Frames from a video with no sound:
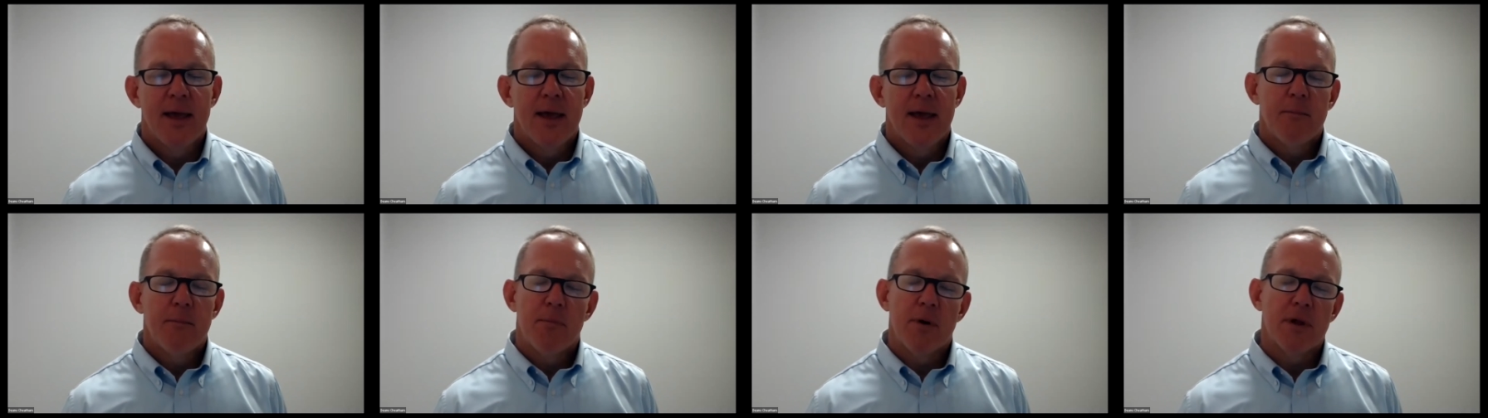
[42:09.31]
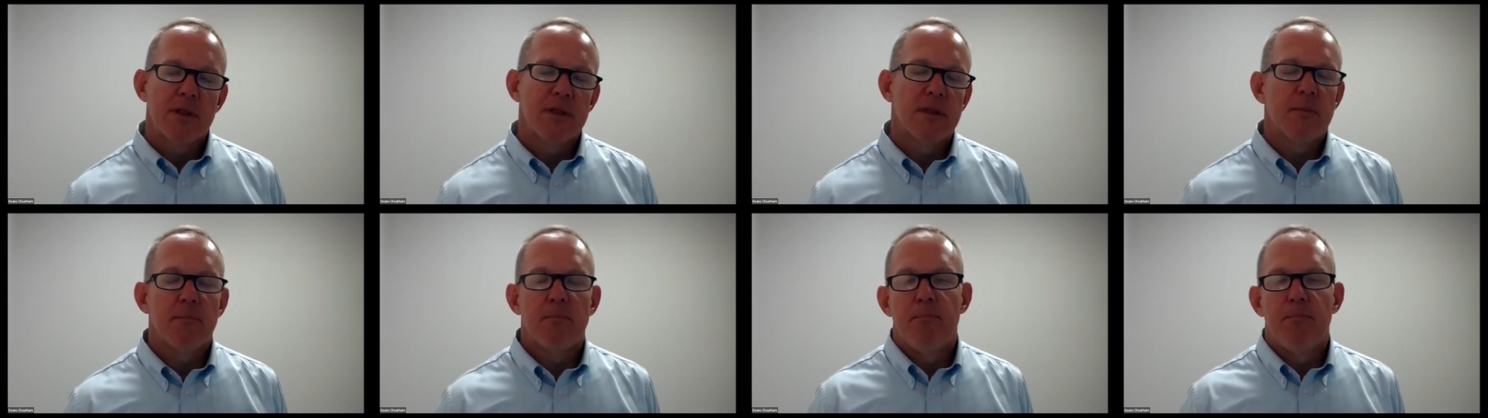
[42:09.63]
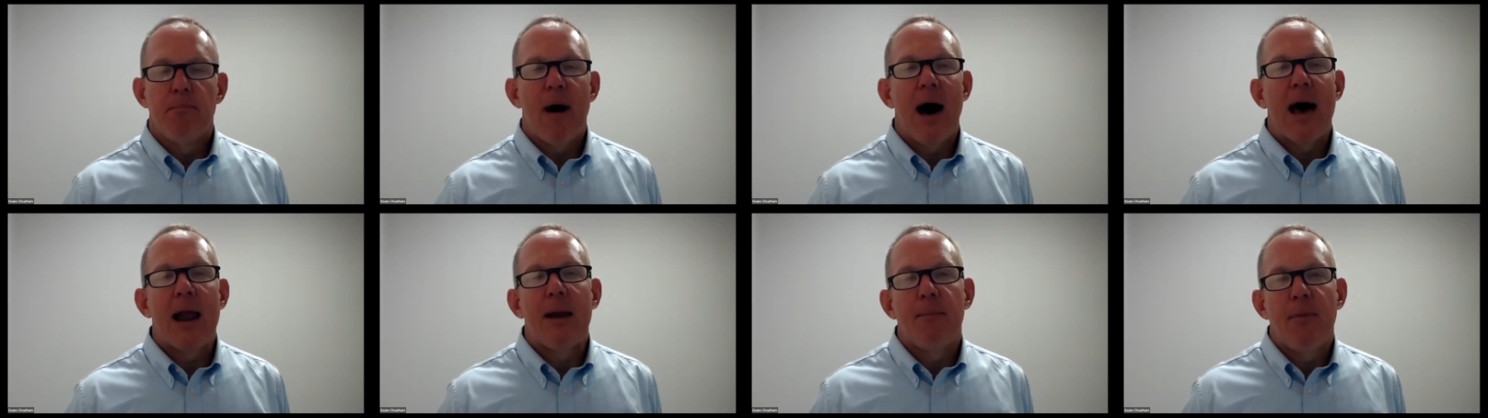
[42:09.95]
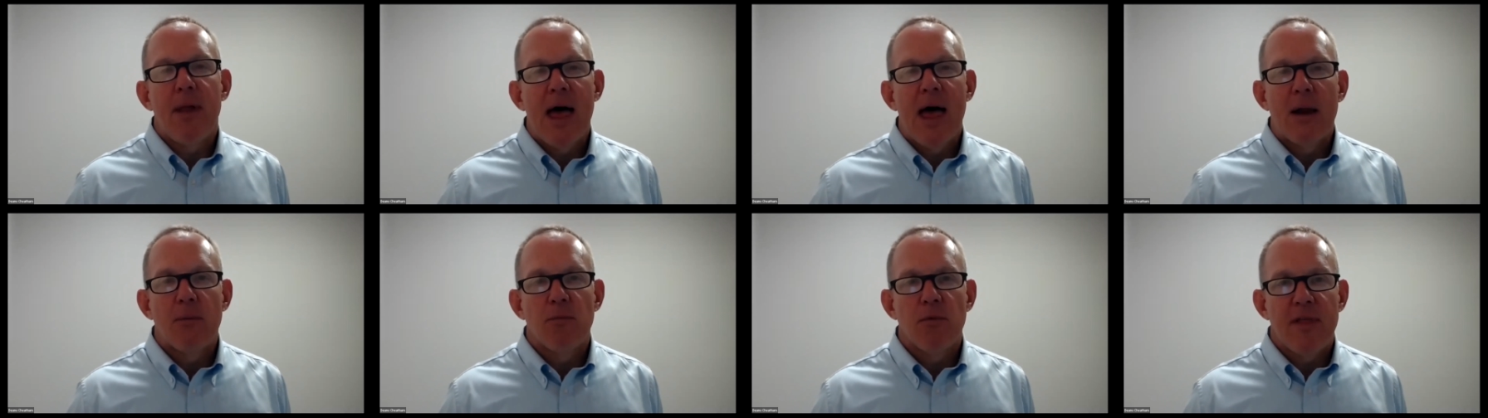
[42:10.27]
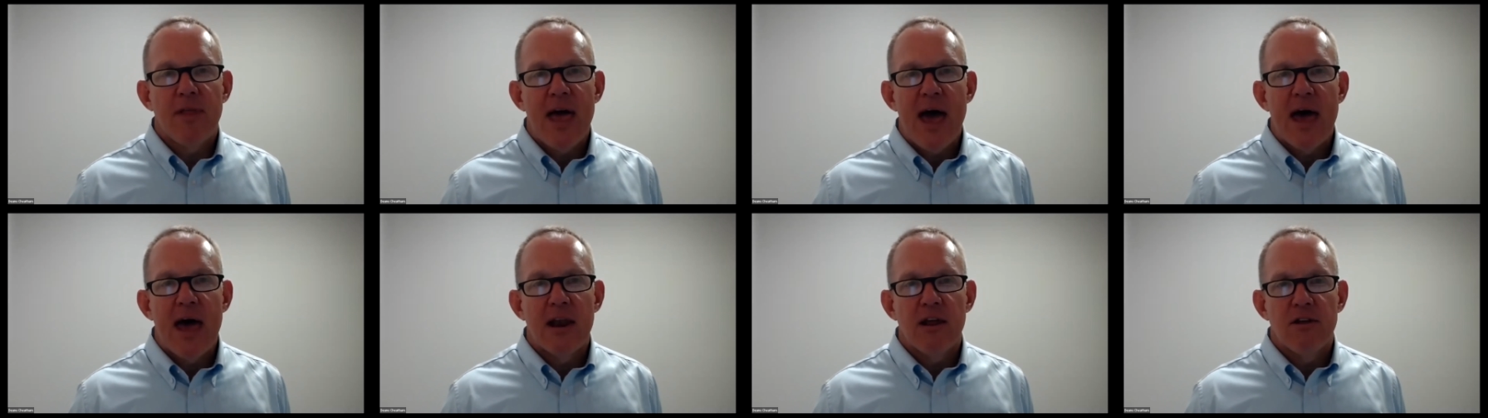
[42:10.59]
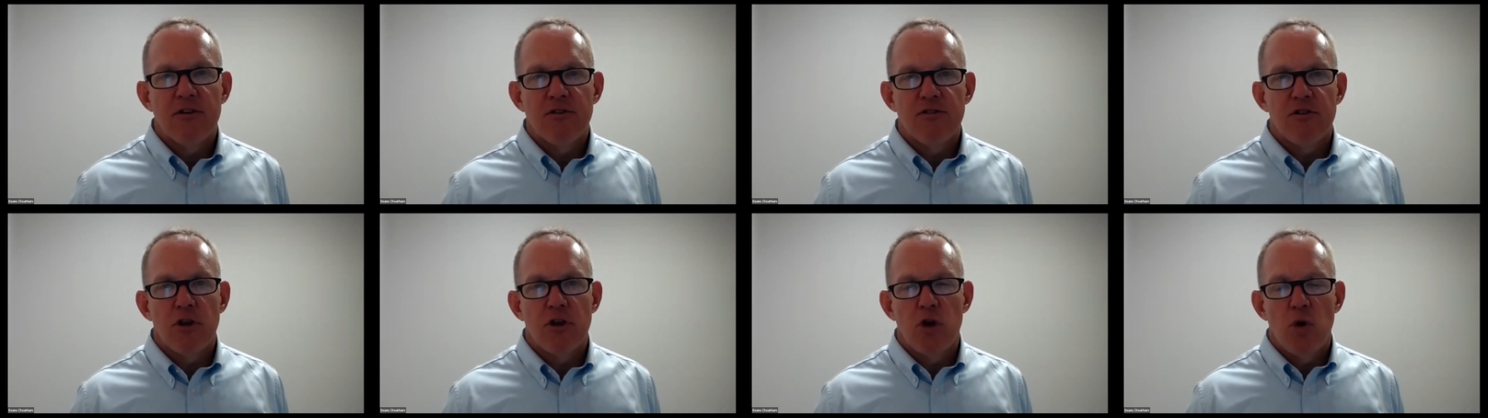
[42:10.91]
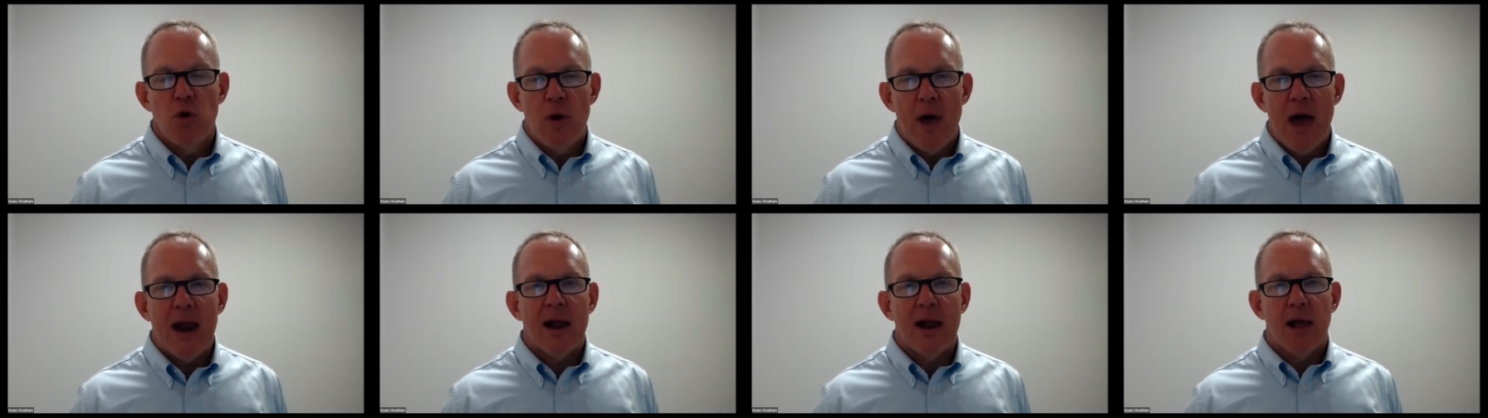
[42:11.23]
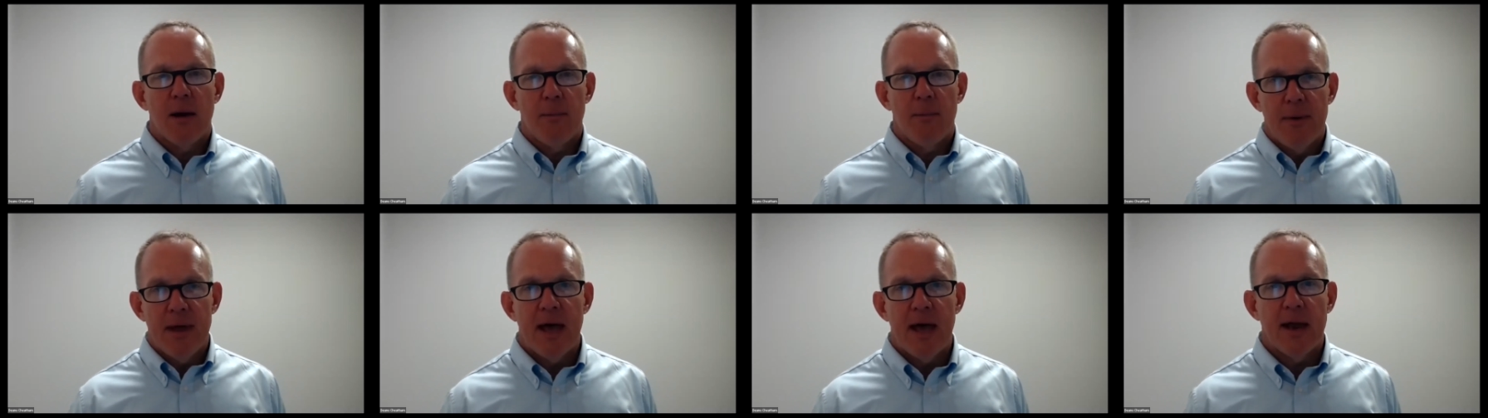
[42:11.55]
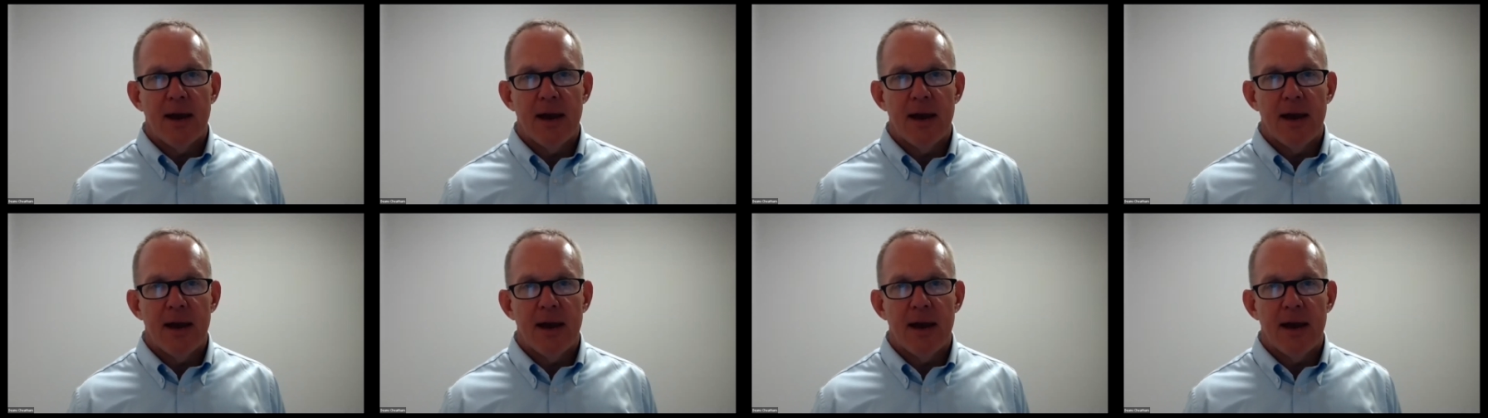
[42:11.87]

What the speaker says: But the bottom line with that is you got to commit.